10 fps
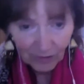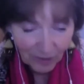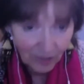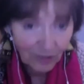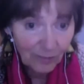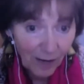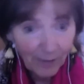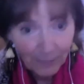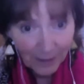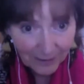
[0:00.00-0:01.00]
to do my
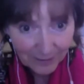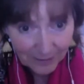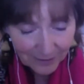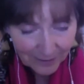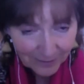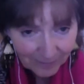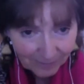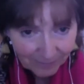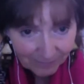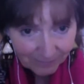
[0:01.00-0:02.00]
best,
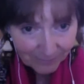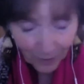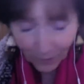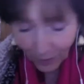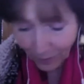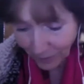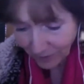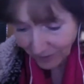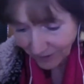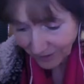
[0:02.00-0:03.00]
or
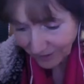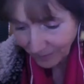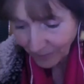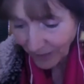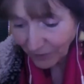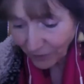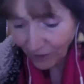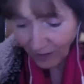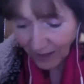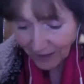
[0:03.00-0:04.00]
almost. As for
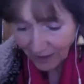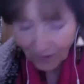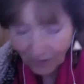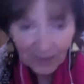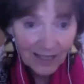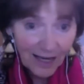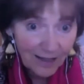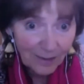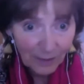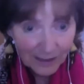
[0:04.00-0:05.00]
the rest, who can
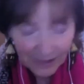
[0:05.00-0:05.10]
tell? What